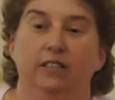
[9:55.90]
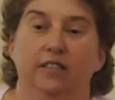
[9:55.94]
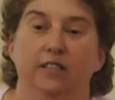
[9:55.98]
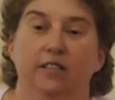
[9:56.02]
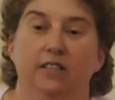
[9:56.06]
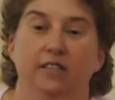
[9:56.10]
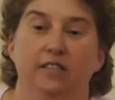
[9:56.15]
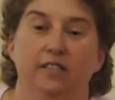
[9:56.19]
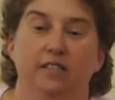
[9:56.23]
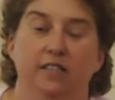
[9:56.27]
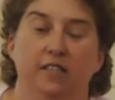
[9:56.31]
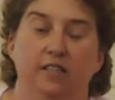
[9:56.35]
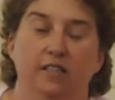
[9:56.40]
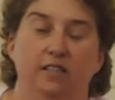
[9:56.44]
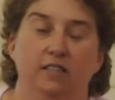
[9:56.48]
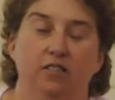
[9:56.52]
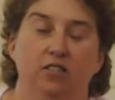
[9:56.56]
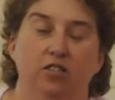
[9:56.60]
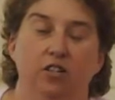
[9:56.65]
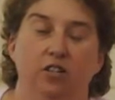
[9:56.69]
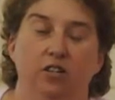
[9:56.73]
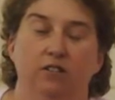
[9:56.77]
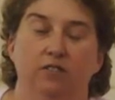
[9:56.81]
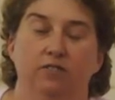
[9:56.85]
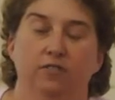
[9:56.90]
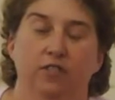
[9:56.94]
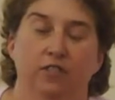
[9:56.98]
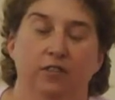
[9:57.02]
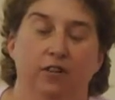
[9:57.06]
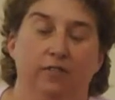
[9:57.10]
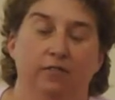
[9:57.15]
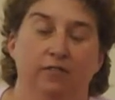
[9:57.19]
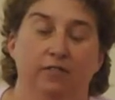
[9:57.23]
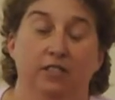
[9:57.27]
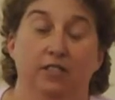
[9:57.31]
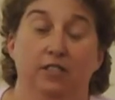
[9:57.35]
he sent the sheriff's
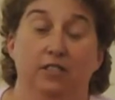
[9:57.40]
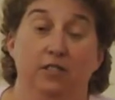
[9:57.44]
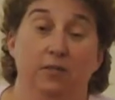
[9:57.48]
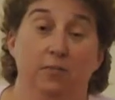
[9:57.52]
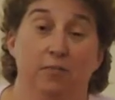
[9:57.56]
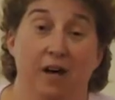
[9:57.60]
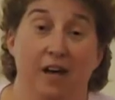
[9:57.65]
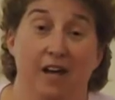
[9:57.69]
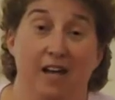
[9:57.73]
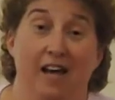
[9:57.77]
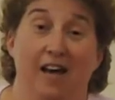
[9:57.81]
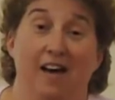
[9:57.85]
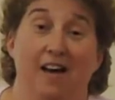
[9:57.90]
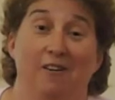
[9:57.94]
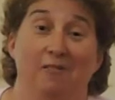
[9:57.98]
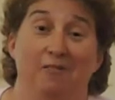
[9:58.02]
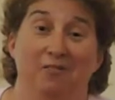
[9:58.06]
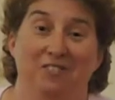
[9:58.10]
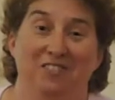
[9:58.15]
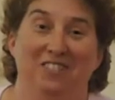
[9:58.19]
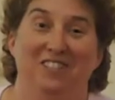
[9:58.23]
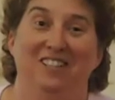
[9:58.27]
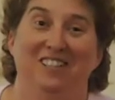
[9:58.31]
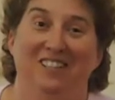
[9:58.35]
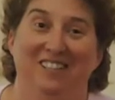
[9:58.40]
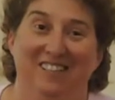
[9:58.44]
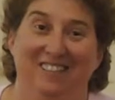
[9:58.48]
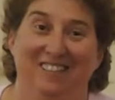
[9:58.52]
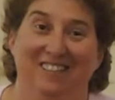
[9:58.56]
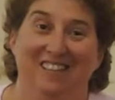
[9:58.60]
office to my house.